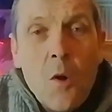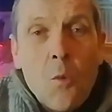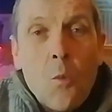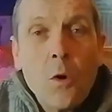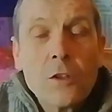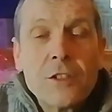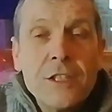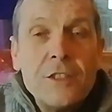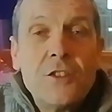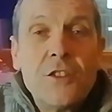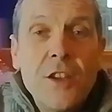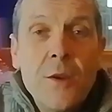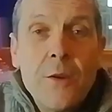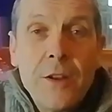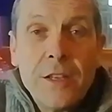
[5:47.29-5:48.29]
What it's
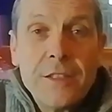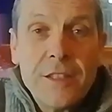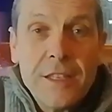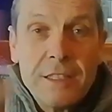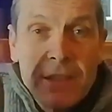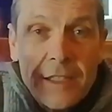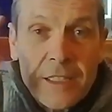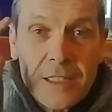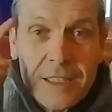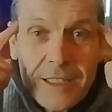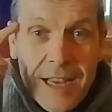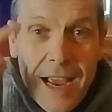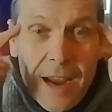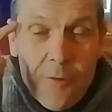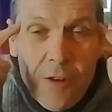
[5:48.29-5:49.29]
doing is it's
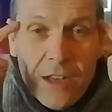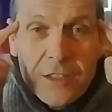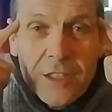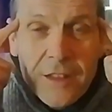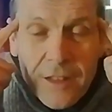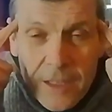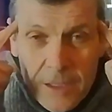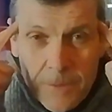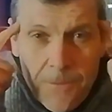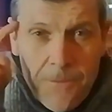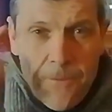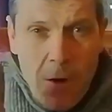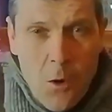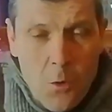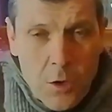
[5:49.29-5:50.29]
directing this
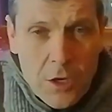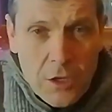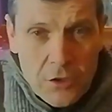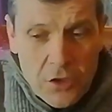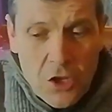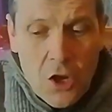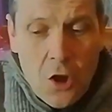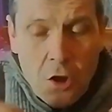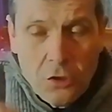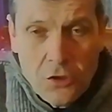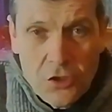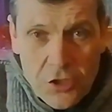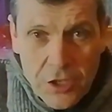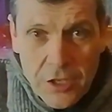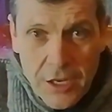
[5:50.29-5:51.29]
focus
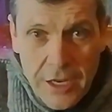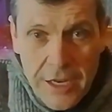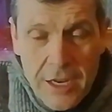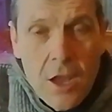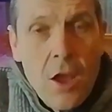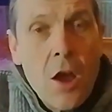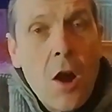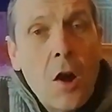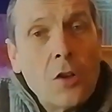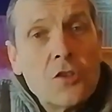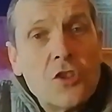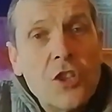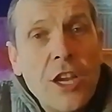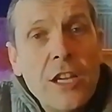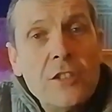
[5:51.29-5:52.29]
constantly on
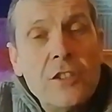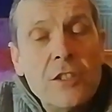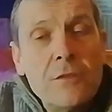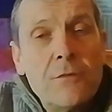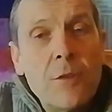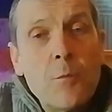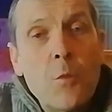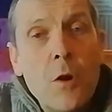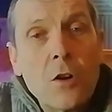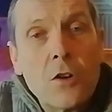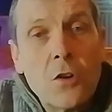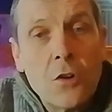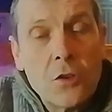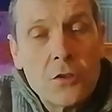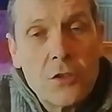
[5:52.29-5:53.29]
changing from one
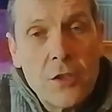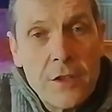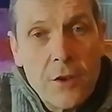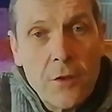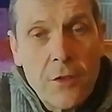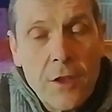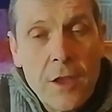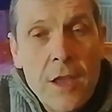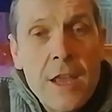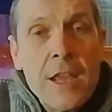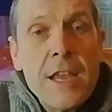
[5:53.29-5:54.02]
chord to the other.